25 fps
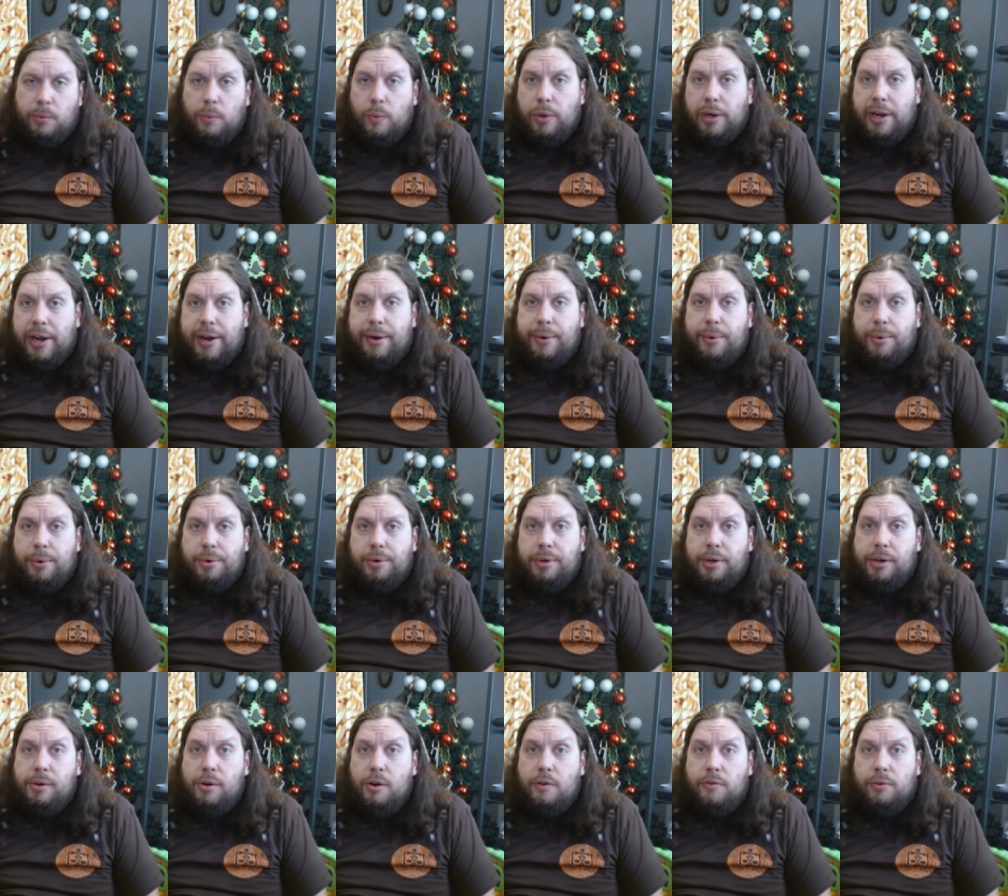Would I
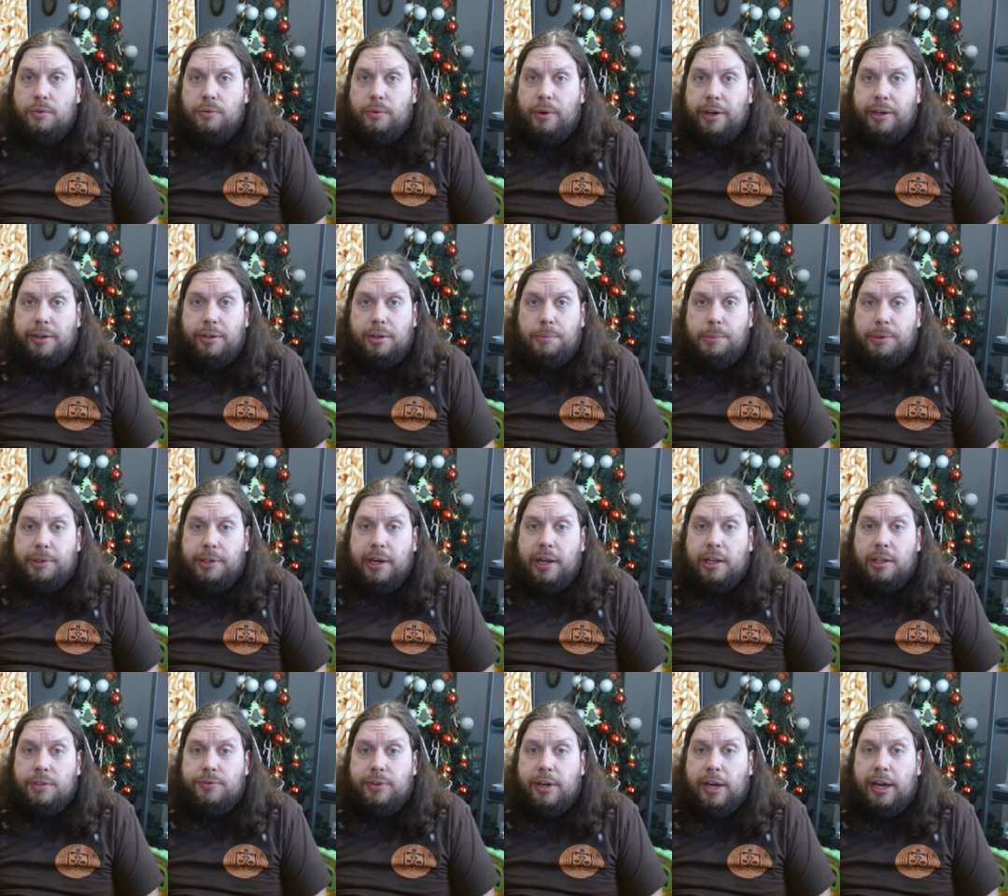order it over regular
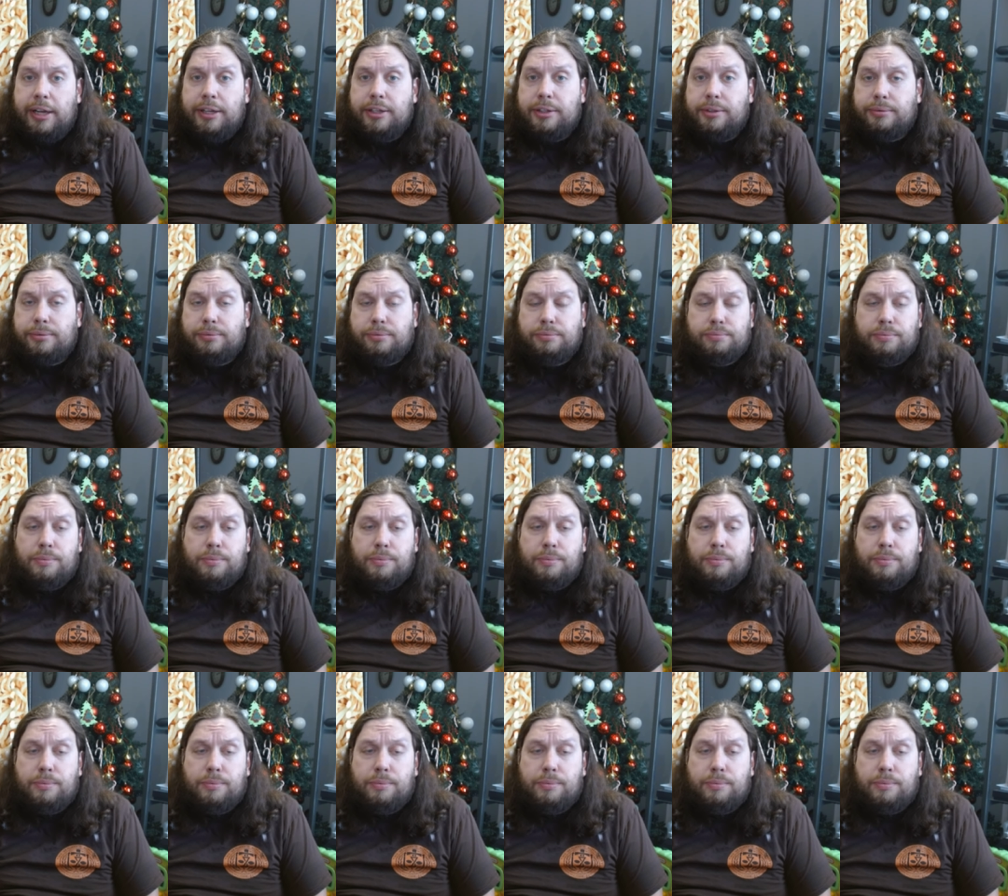McDonald's fries?